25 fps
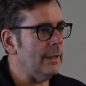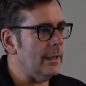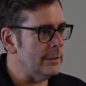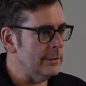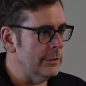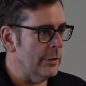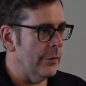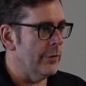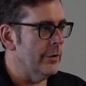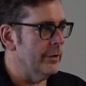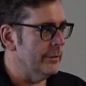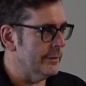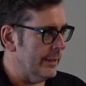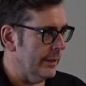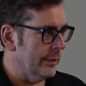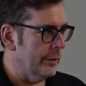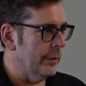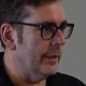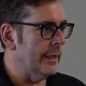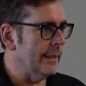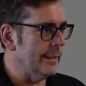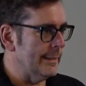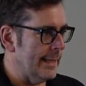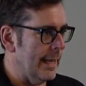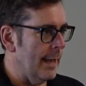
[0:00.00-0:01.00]
so there's a
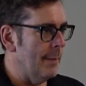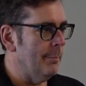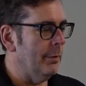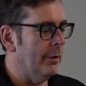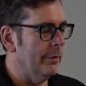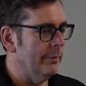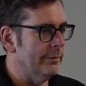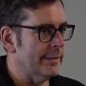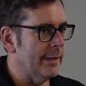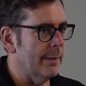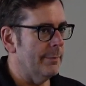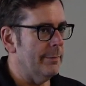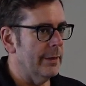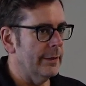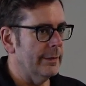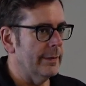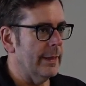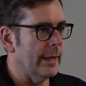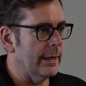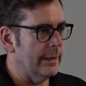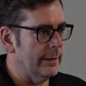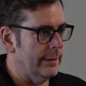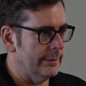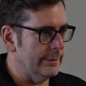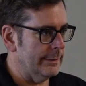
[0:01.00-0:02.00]
good example of something
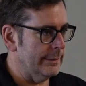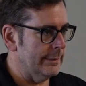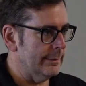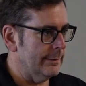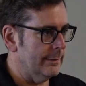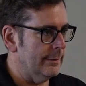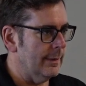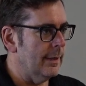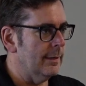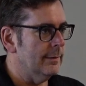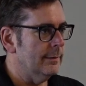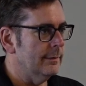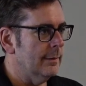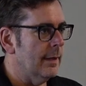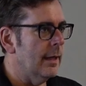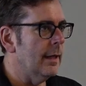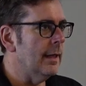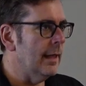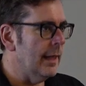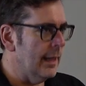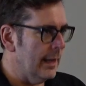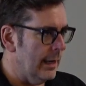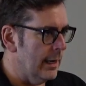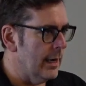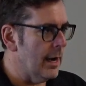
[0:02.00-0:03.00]
that is
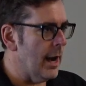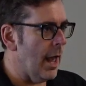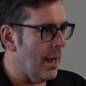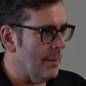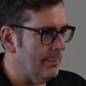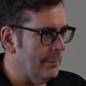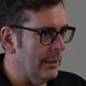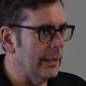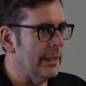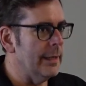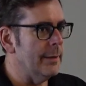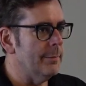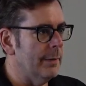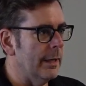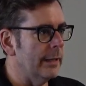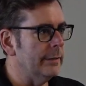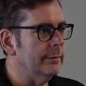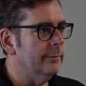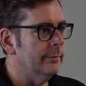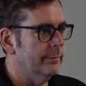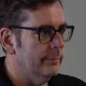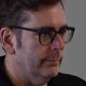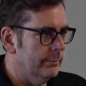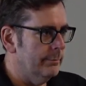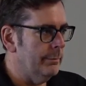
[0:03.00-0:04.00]
an anomaly, but
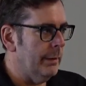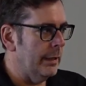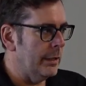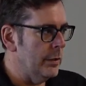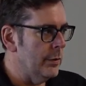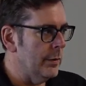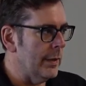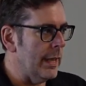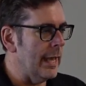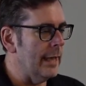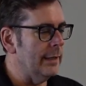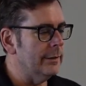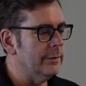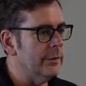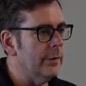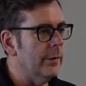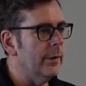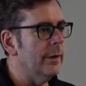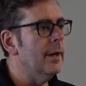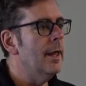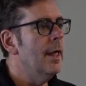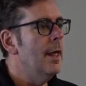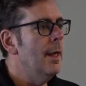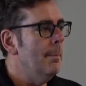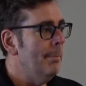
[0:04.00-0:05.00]
but you can do
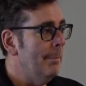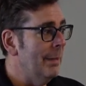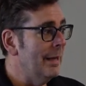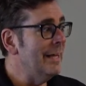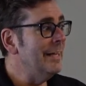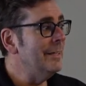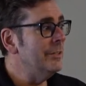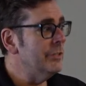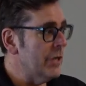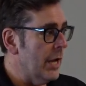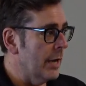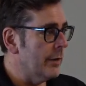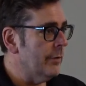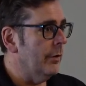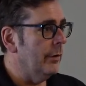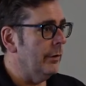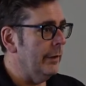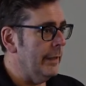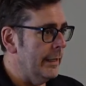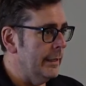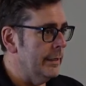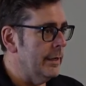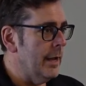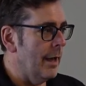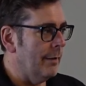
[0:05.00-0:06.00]
it. But in general,
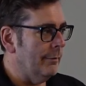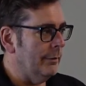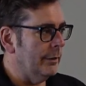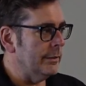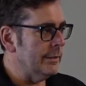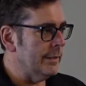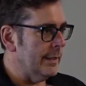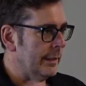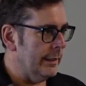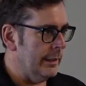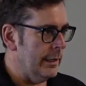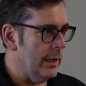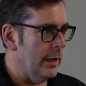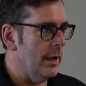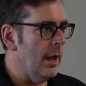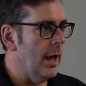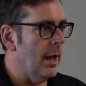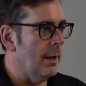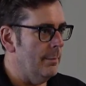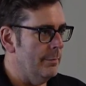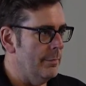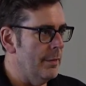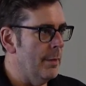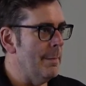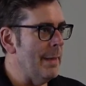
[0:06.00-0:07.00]
in novels,
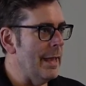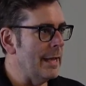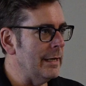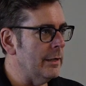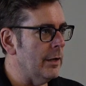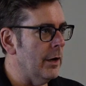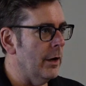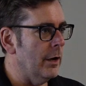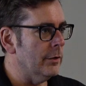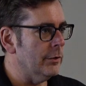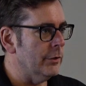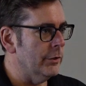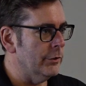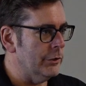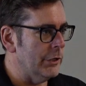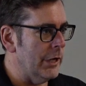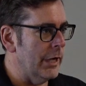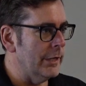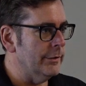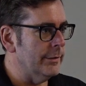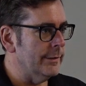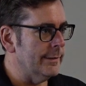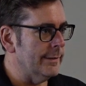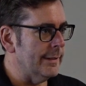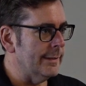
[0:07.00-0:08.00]
uh, the main character
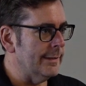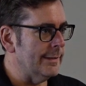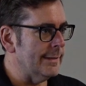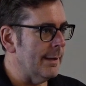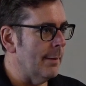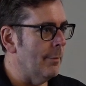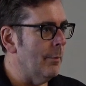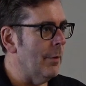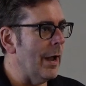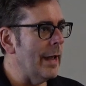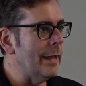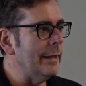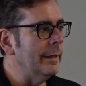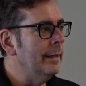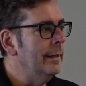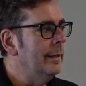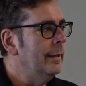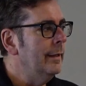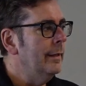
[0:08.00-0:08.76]
changes in some way.